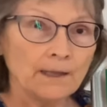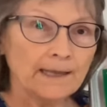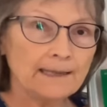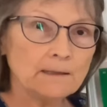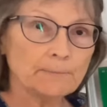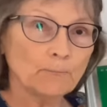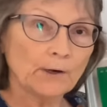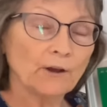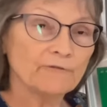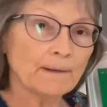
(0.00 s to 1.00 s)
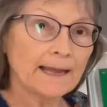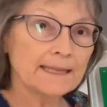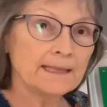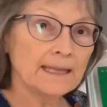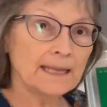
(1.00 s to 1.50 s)
when I've
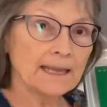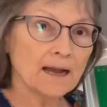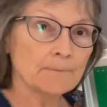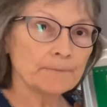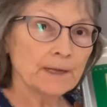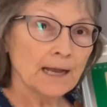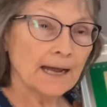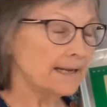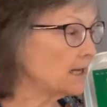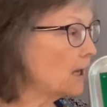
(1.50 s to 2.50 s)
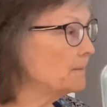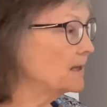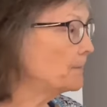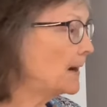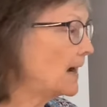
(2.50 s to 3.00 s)
made the Honeycomb in
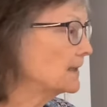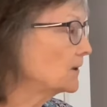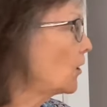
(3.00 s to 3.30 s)
the past,